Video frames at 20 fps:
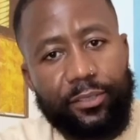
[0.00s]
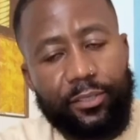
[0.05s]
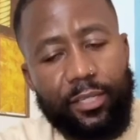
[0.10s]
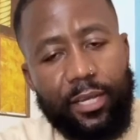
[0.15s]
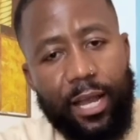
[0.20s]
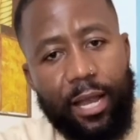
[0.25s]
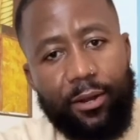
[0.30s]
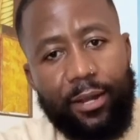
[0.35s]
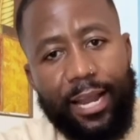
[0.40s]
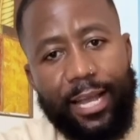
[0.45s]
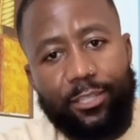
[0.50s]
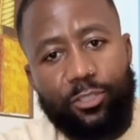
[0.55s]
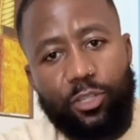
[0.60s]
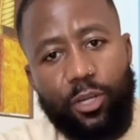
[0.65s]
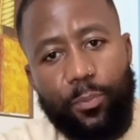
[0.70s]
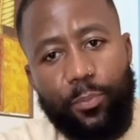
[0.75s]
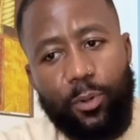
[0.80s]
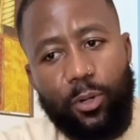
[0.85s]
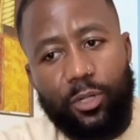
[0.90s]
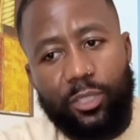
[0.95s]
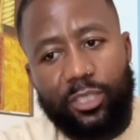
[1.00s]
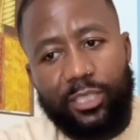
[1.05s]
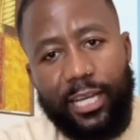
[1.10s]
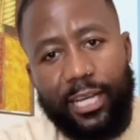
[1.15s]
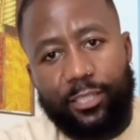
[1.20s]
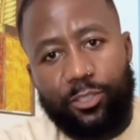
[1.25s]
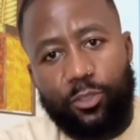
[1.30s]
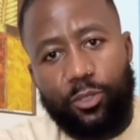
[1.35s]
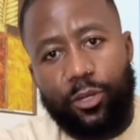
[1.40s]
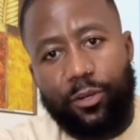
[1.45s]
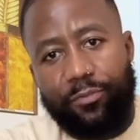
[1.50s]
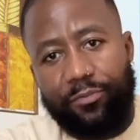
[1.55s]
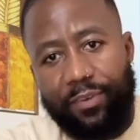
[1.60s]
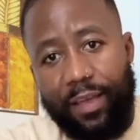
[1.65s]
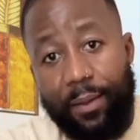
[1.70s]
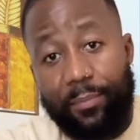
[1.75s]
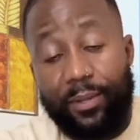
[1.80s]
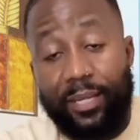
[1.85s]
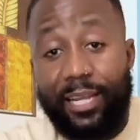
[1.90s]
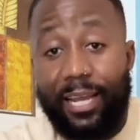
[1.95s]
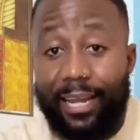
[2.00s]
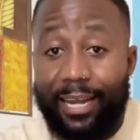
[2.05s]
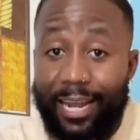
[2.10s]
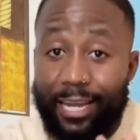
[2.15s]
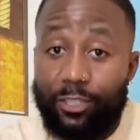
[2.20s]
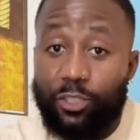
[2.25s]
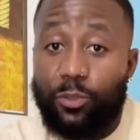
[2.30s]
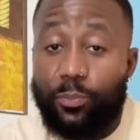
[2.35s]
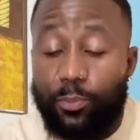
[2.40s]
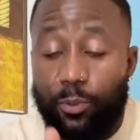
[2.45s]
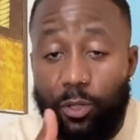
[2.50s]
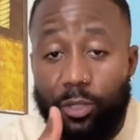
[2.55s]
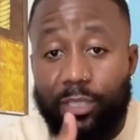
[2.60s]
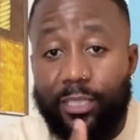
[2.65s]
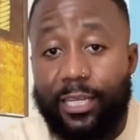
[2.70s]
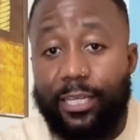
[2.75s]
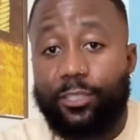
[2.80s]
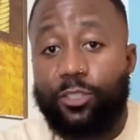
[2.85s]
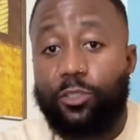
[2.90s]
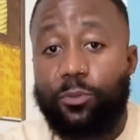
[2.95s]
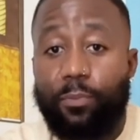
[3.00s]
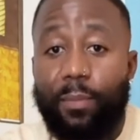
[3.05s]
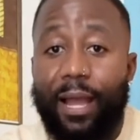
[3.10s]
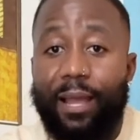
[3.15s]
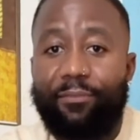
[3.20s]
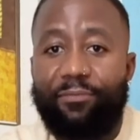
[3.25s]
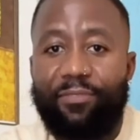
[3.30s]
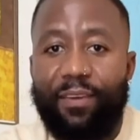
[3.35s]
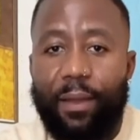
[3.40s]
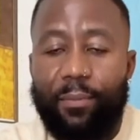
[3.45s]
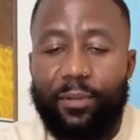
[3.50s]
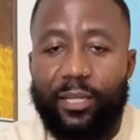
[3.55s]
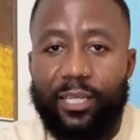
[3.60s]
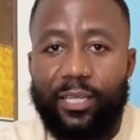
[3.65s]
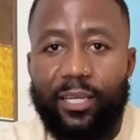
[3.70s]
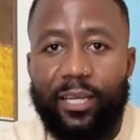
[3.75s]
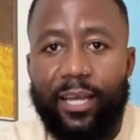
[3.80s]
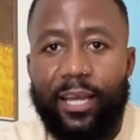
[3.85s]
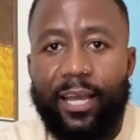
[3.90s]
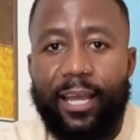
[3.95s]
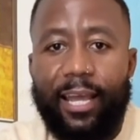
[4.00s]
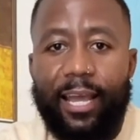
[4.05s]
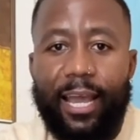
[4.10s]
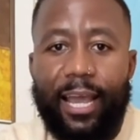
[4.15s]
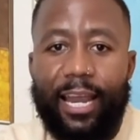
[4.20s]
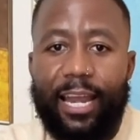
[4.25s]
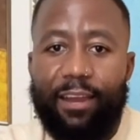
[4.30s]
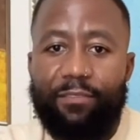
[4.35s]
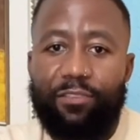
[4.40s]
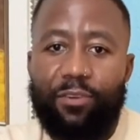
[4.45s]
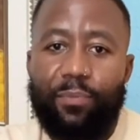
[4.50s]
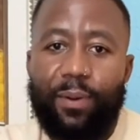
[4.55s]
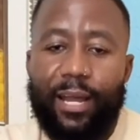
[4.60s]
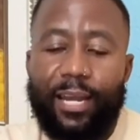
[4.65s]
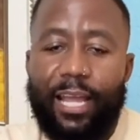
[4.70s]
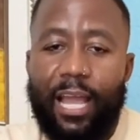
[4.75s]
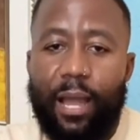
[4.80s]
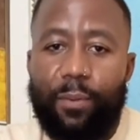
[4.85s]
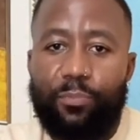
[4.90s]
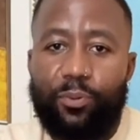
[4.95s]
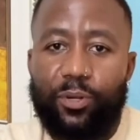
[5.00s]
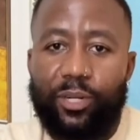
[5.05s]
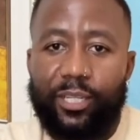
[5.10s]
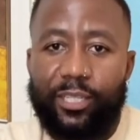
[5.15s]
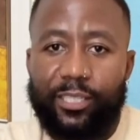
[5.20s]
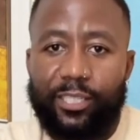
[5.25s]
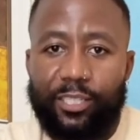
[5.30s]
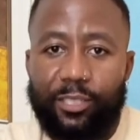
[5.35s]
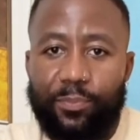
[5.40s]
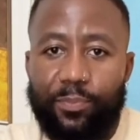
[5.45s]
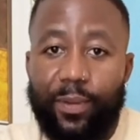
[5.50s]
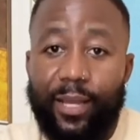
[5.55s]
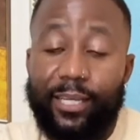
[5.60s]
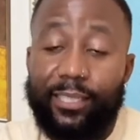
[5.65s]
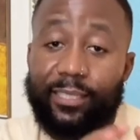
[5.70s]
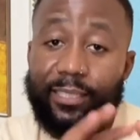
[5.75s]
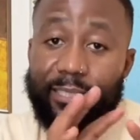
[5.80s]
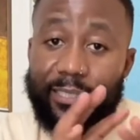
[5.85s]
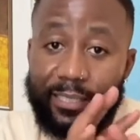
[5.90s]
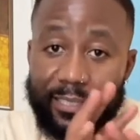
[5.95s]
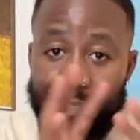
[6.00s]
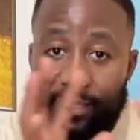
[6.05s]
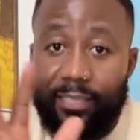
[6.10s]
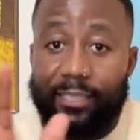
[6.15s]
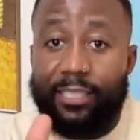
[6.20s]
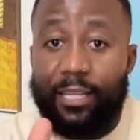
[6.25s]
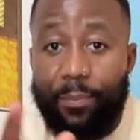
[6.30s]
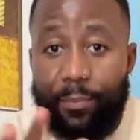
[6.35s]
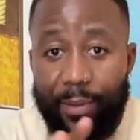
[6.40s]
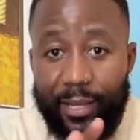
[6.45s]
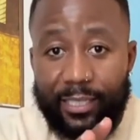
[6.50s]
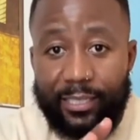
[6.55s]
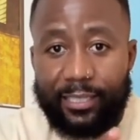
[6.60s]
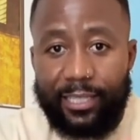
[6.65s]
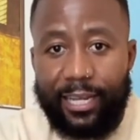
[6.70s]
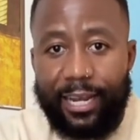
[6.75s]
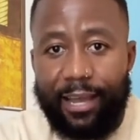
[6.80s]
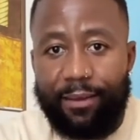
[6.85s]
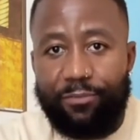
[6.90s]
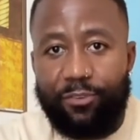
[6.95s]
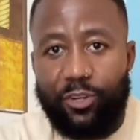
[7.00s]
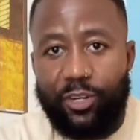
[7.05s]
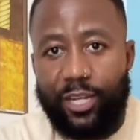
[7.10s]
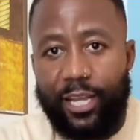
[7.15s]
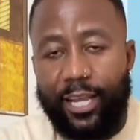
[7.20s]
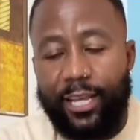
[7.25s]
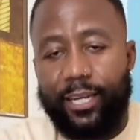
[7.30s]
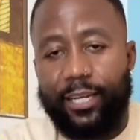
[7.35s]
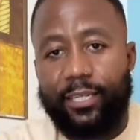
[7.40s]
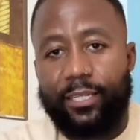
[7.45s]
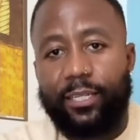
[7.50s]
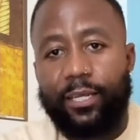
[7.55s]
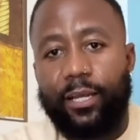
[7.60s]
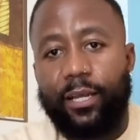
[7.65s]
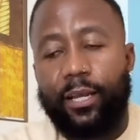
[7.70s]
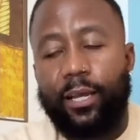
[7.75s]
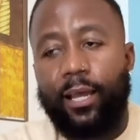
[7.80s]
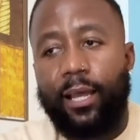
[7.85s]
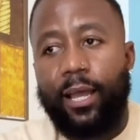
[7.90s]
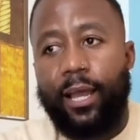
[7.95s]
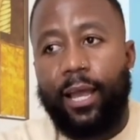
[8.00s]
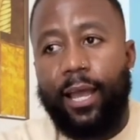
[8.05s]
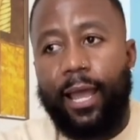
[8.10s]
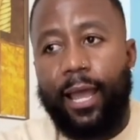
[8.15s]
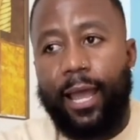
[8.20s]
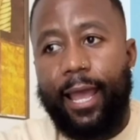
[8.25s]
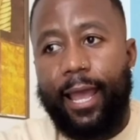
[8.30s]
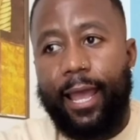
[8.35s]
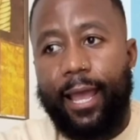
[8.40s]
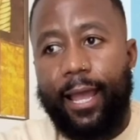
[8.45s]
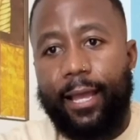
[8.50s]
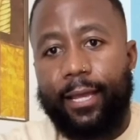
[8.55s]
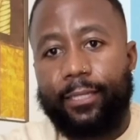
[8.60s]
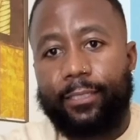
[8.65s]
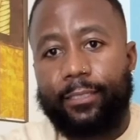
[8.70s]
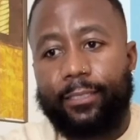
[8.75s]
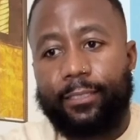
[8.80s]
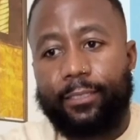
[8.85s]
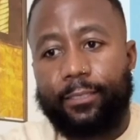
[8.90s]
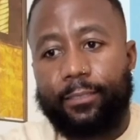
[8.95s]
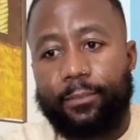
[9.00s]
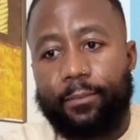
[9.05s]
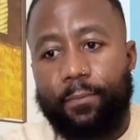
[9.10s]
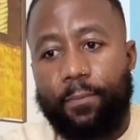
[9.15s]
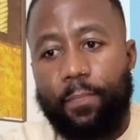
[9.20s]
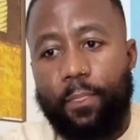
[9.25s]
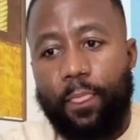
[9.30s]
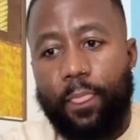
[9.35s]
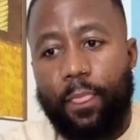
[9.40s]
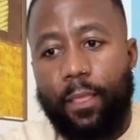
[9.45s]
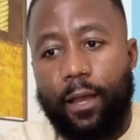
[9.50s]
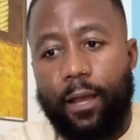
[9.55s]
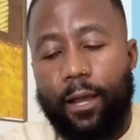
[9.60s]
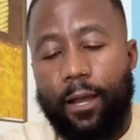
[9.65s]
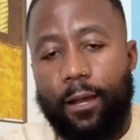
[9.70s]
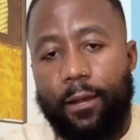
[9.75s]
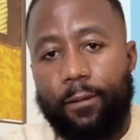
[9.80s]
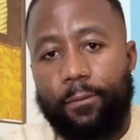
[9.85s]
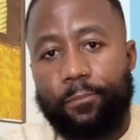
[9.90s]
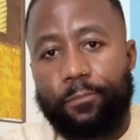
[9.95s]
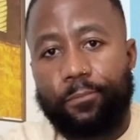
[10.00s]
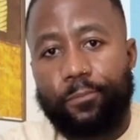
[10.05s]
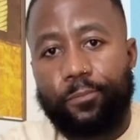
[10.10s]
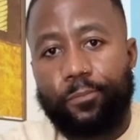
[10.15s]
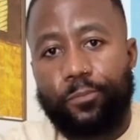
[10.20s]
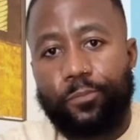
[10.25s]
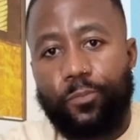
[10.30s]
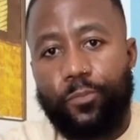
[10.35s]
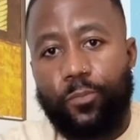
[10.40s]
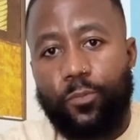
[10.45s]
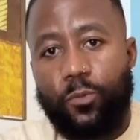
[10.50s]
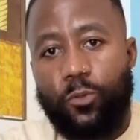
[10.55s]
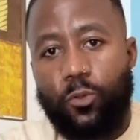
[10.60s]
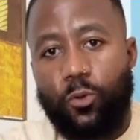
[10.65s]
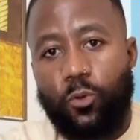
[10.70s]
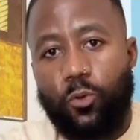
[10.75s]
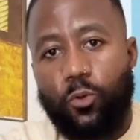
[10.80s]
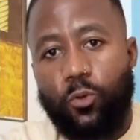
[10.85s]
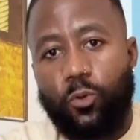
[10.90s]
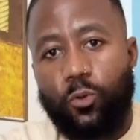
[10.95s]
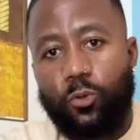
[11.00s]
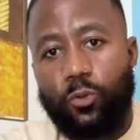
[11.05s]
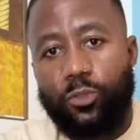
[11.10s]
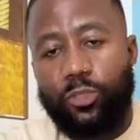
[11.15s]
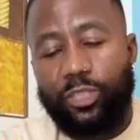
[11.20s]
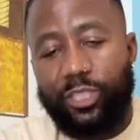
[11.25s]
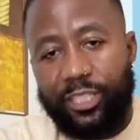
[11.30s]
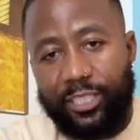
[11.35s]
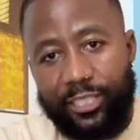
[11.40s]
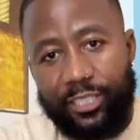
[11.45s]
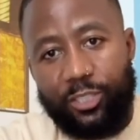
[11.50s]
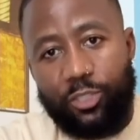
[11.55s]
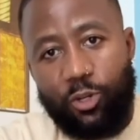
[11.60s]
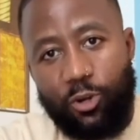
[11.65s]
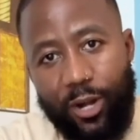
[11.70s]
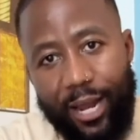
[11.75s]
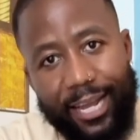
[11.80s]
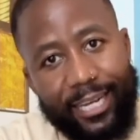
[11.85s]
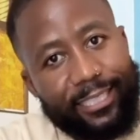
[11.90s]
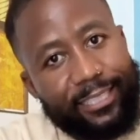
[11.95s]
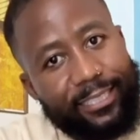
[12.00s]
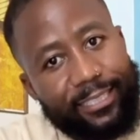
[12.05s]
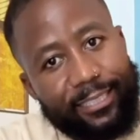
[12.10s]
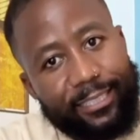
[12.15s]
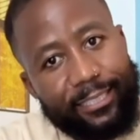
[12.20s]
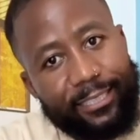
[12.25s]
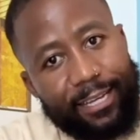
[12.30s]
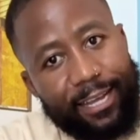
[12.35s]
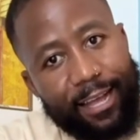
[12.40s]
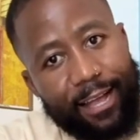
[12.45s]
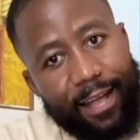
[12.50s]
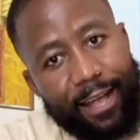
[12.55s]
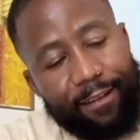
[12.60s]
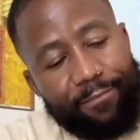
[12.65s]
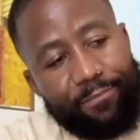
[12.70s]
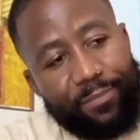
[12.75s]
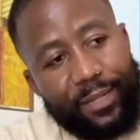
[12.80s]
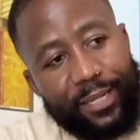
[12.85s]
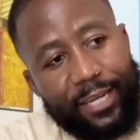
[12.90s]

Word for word: I'd like to apologize to her family. I'd like to apologize to my family and everybody I put in this mess. This is the mess that I've created and um, through Jesus Christ, I've been